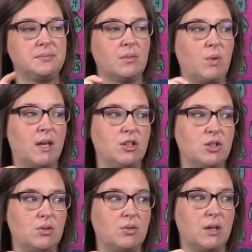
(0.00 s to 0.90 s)
we can
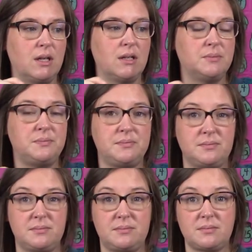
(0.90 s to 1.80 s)
do the
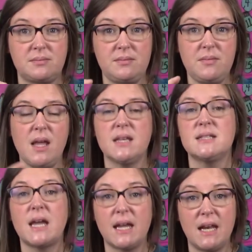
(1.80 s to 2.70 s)

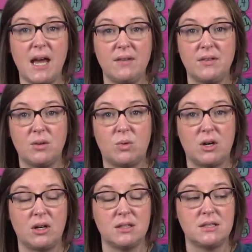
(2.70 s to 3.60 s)
second half of the
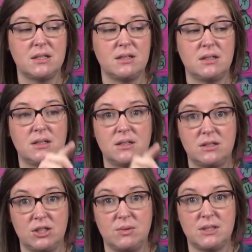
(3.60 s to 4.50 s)
words.
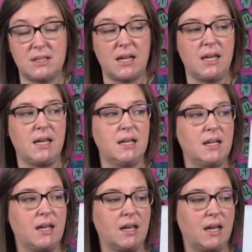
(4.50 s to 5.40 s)
She would study,
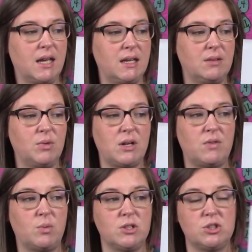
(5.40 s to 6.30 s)
and again, whatever
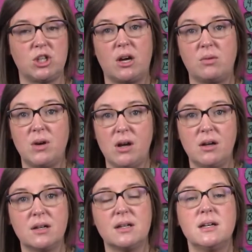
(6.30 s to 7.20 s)
ones she got
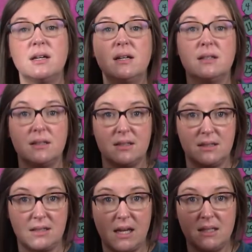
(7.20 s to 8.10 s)
wrong, this
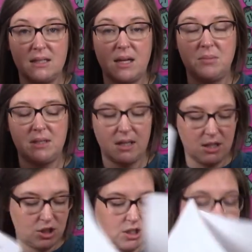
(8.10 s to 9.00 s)
ten step study
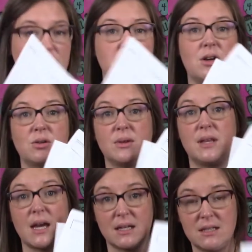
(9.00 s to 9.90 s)
sheet along with
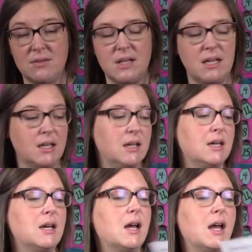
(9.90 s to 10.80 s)
the activity.
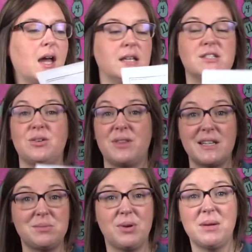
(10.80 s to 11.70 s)
And so
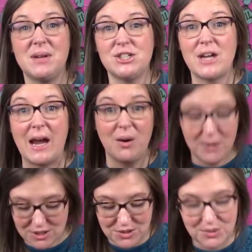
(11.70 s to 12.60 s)
that's pretty much how
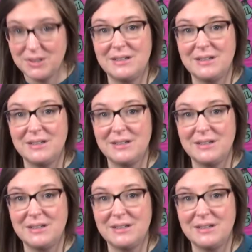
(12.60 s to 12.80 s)
we do